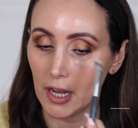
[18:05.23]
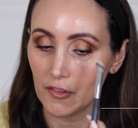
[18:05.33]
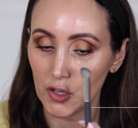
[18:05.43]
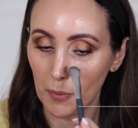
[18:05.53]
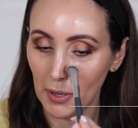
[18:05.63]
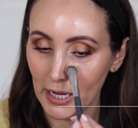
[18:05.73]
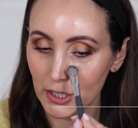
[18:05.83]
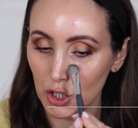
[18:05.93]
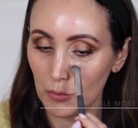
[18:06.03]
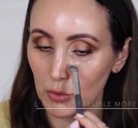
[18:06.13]
if you apply
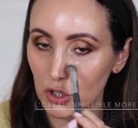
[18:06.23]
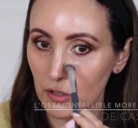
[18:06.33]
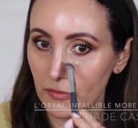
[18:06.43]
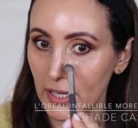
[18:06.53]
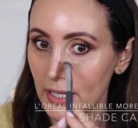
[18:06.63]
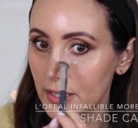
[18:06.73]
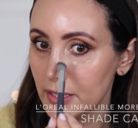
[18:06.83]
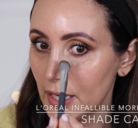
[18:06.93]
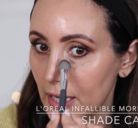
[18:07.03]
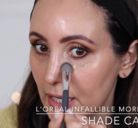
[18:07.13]
too much of
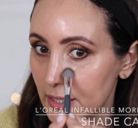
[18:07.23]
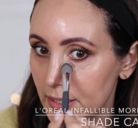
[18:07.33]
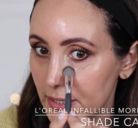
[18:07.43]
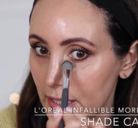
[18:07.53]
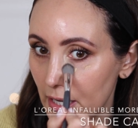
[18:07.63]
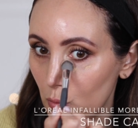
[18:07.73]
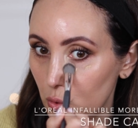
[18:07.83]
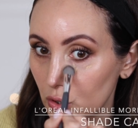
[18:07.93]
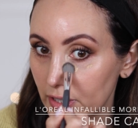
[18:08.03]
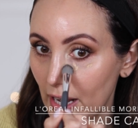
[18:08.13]
this, it
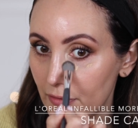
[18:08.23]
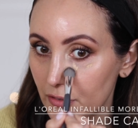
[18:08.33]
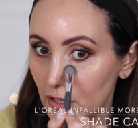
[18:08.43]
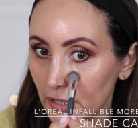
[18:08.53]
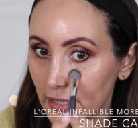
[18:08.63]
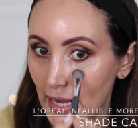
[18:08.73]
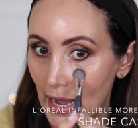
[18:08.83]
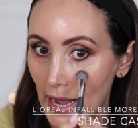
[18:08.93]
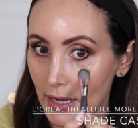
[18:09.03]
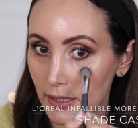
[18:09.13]
will definitely
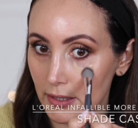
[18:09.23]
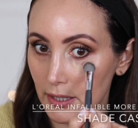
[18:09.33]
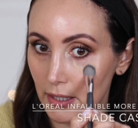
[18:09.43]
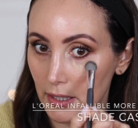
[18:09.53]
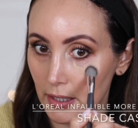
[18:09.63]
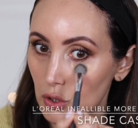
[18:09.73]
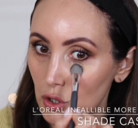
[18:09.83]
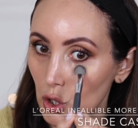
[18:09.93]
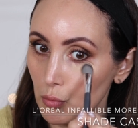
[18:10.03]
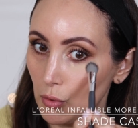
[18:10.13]
get
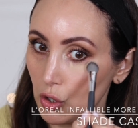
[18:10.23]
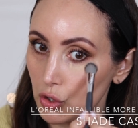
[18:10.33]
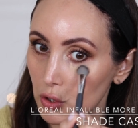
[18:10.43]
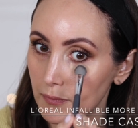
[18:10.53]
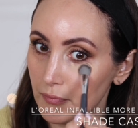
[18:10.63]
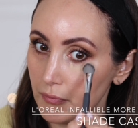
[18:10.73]
too much.